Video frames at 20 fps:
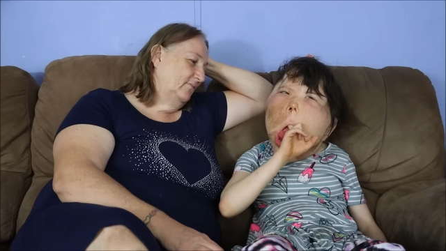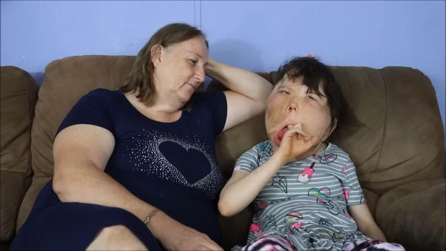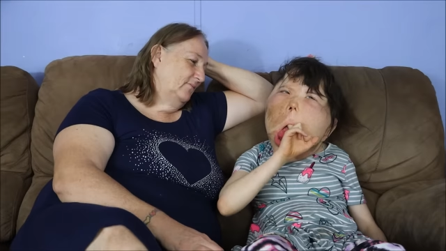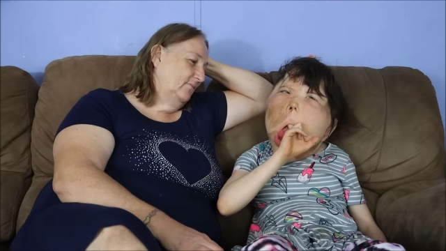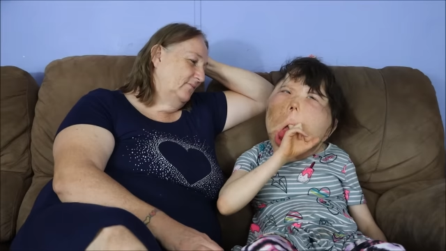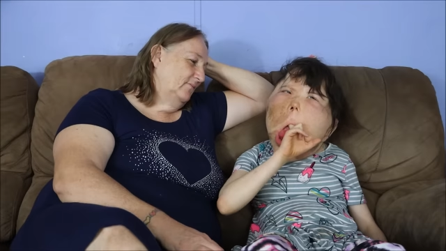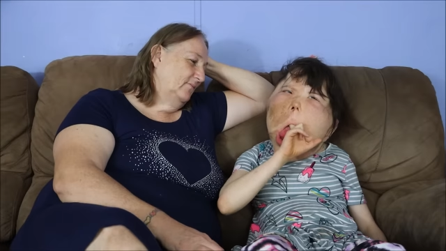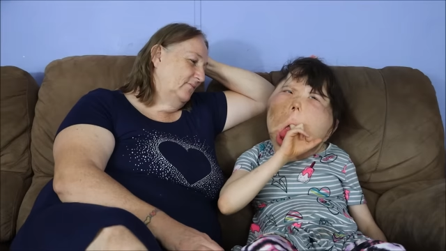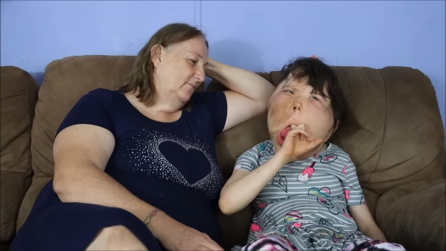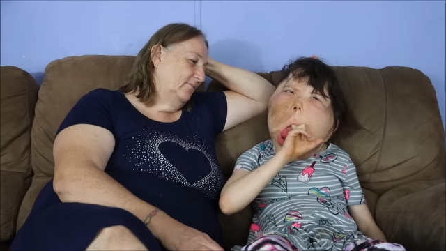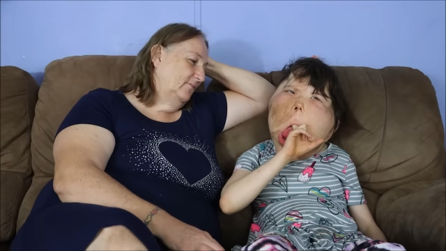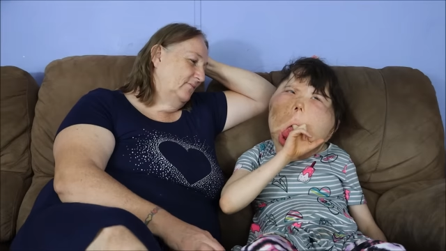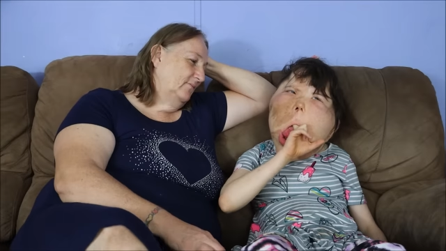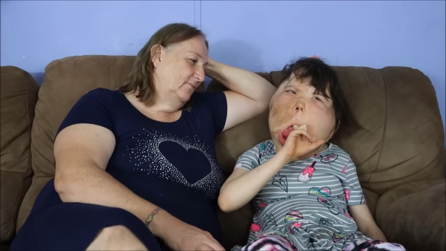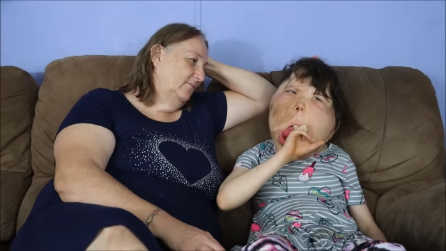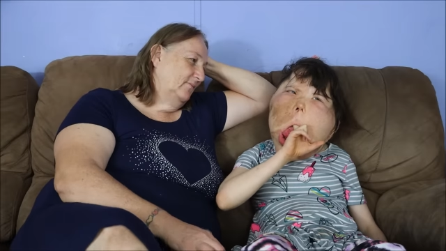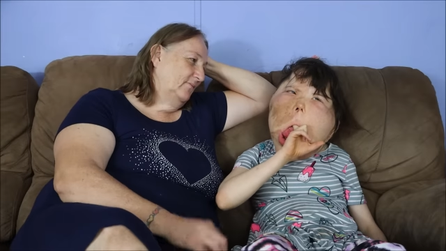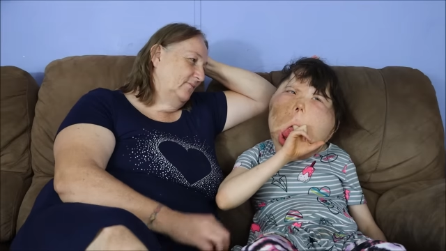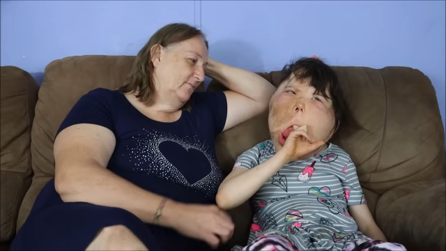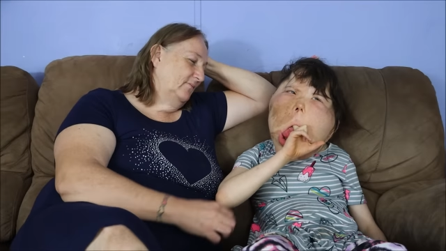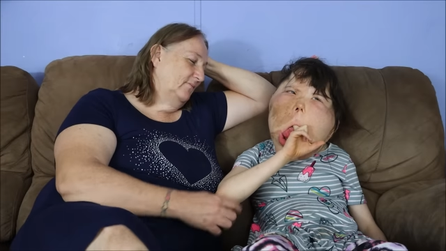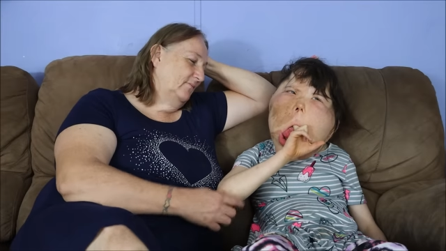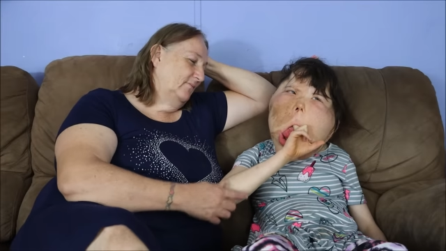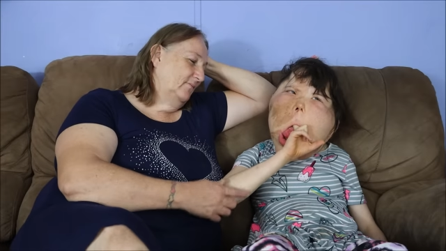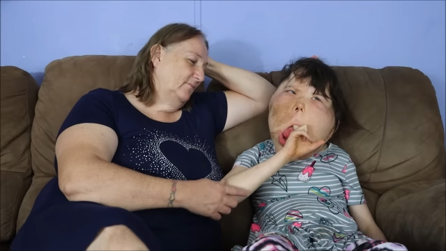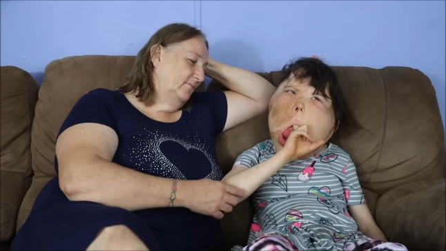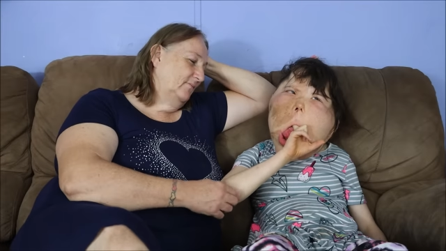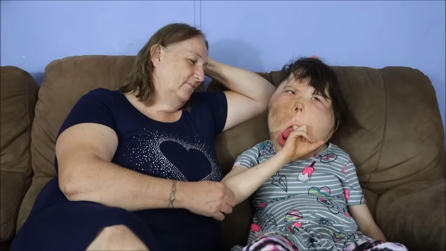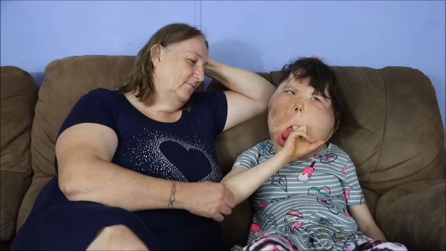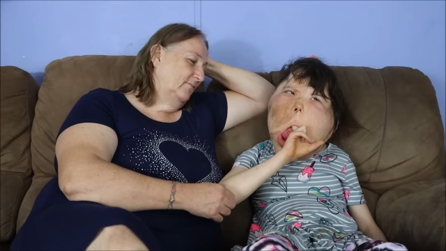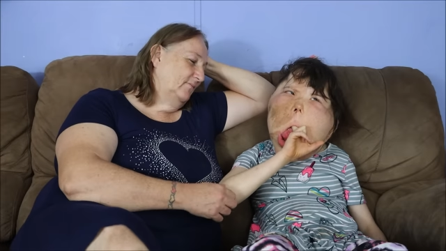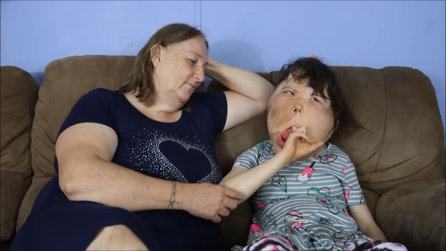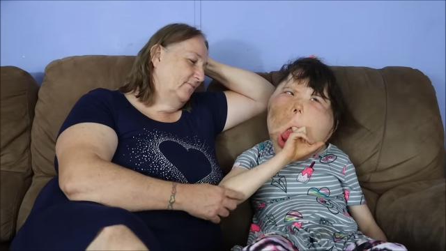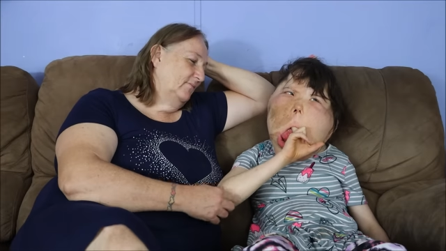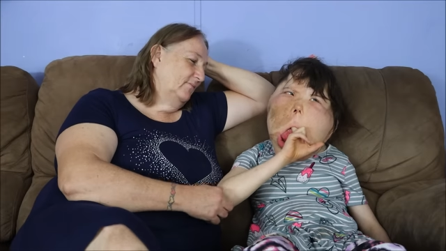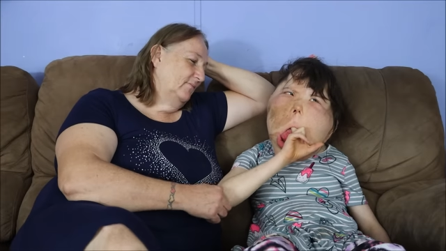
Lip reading: (silence)